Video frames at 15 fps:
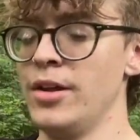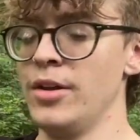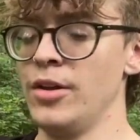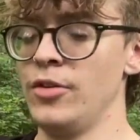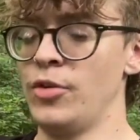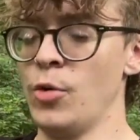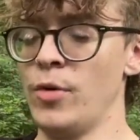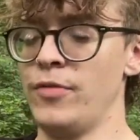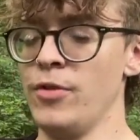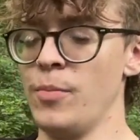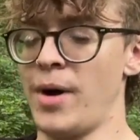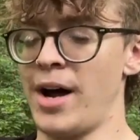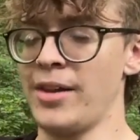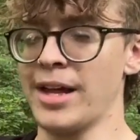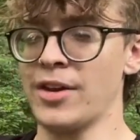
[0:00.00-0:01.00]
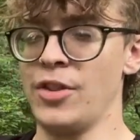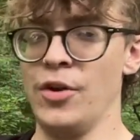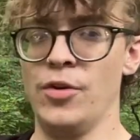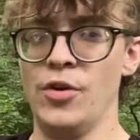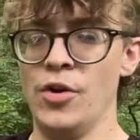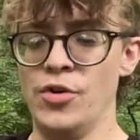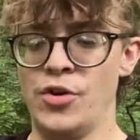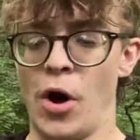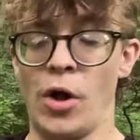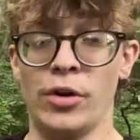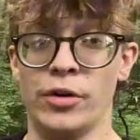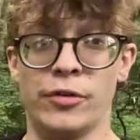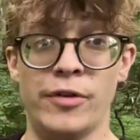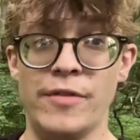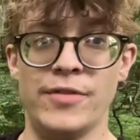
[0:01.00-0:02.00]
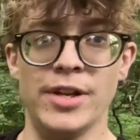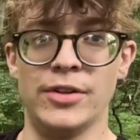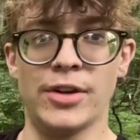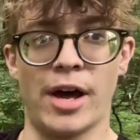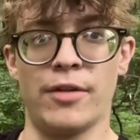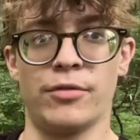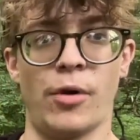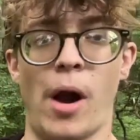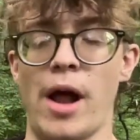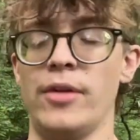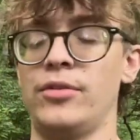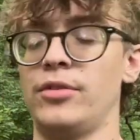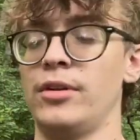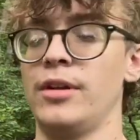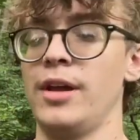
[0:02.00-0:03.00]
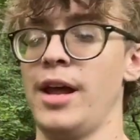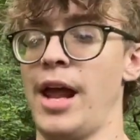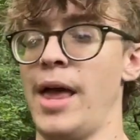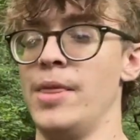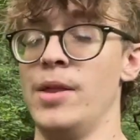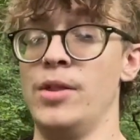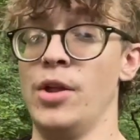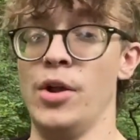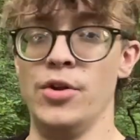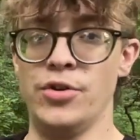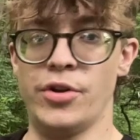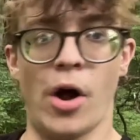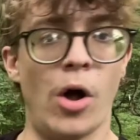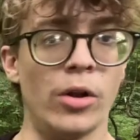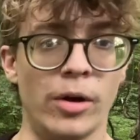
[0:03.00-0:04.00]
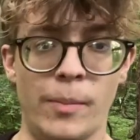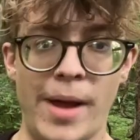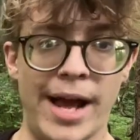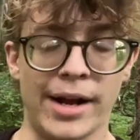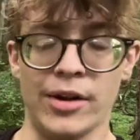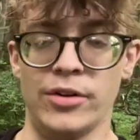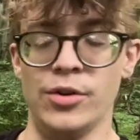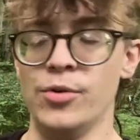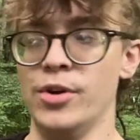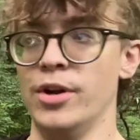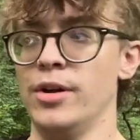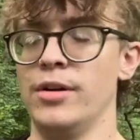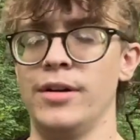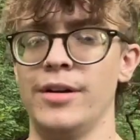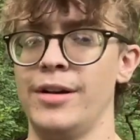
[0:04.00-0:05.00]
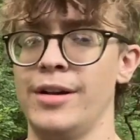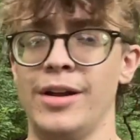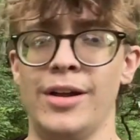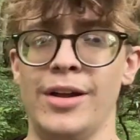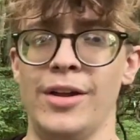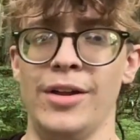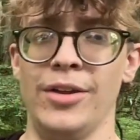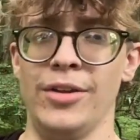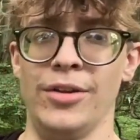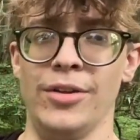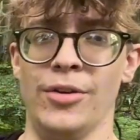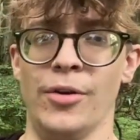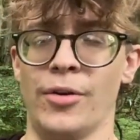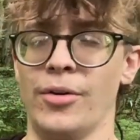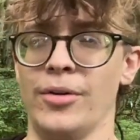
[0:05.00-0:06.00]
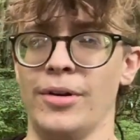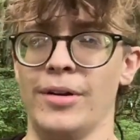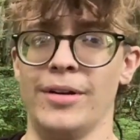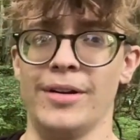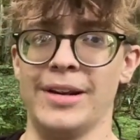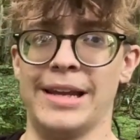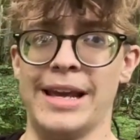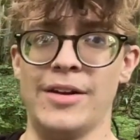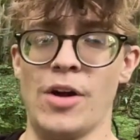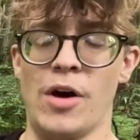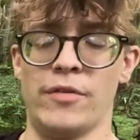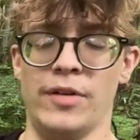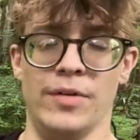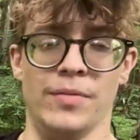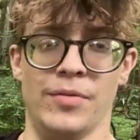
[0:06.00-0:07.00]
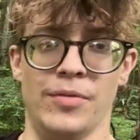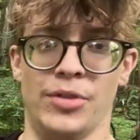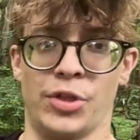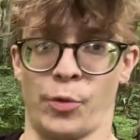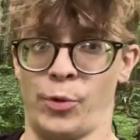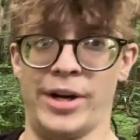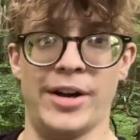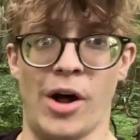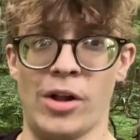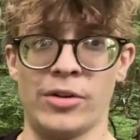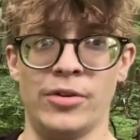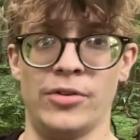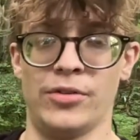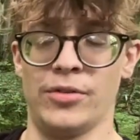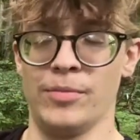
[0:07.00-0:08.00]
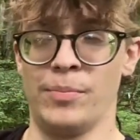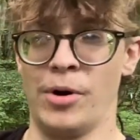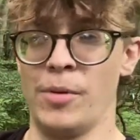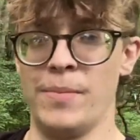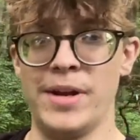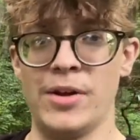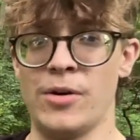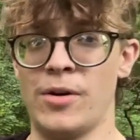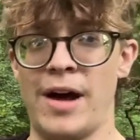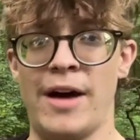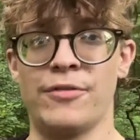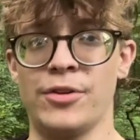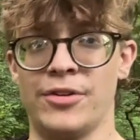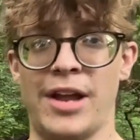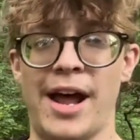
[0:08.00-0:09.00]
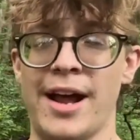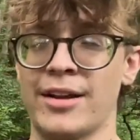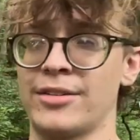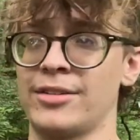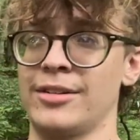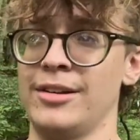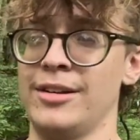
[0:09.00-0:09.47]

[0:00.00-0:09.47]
So if you buy like the $1.50 side of rice and then the $1 pack of tuna, you're getting off at $3 per meal after tax.